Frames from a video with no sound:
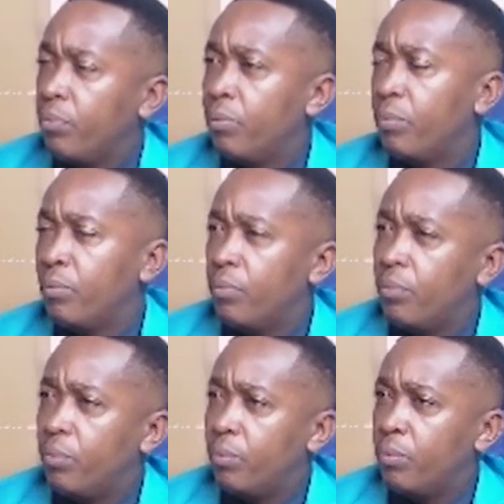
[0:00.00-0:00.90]

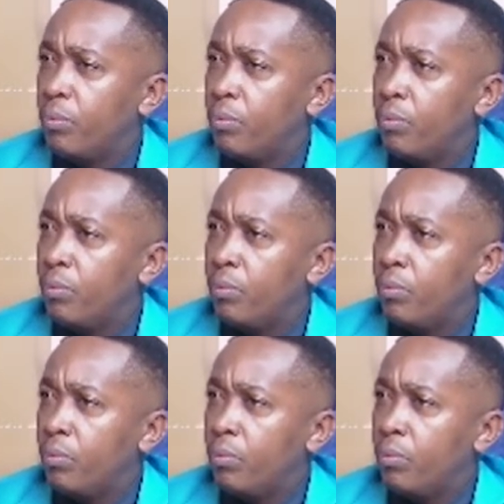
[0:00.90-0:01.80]

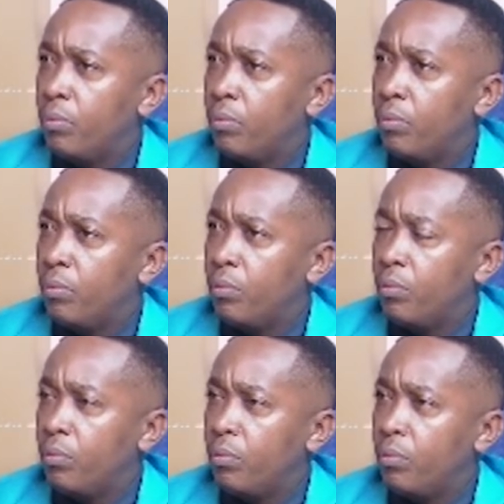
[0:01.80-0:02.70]

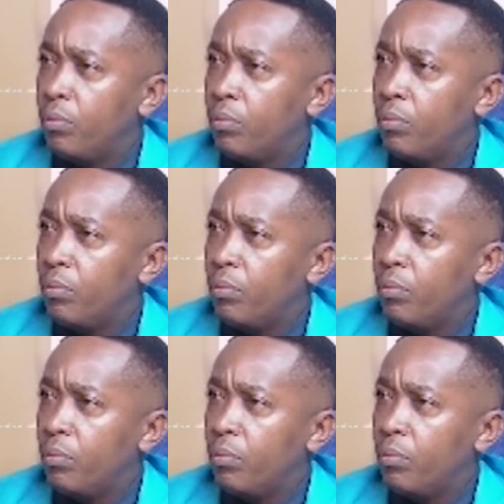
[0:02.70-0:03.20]
[no speech]